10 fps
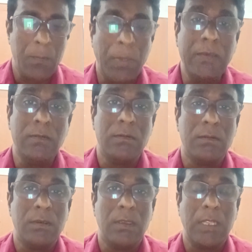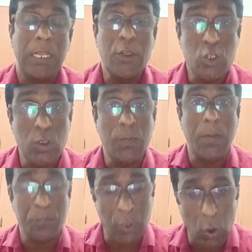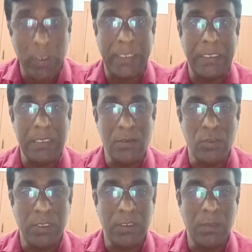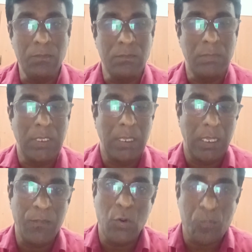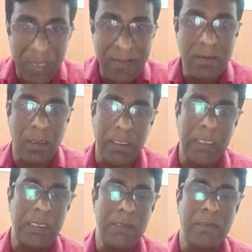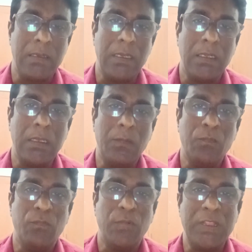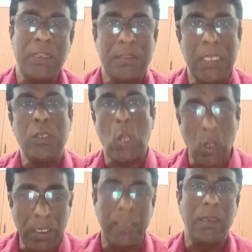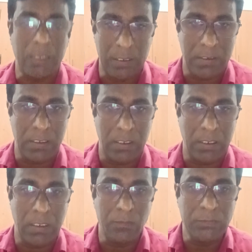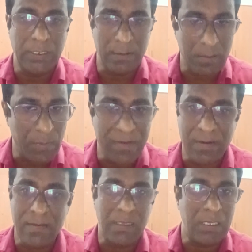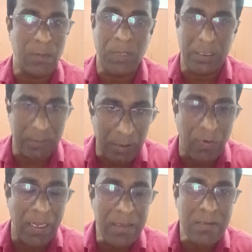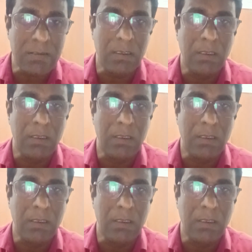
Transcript: But it should be a pure agricultural income. If you mix the agricultural income with the non-agricultural income, that is the business income or otherwise,